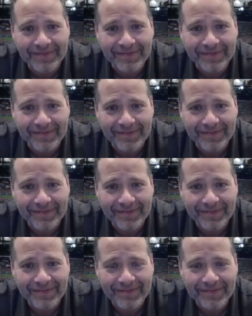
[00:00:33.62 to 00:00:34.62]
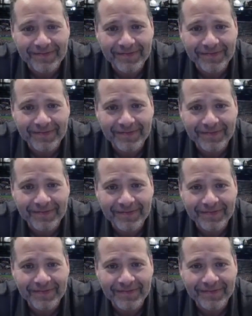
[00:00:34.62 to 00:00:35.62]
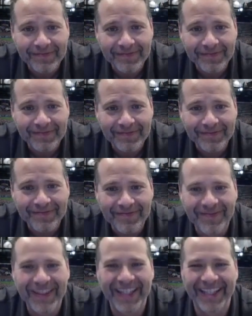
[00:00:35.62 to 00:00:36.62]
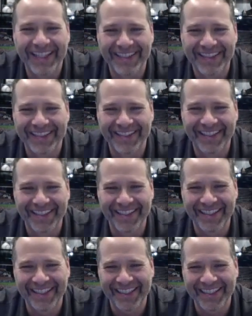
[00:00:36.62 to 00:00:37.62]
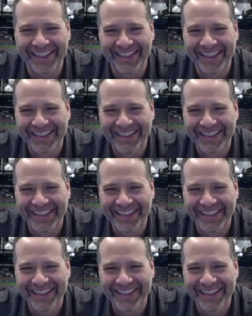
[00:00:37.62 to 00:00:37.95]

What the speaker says: This person isn't speaking.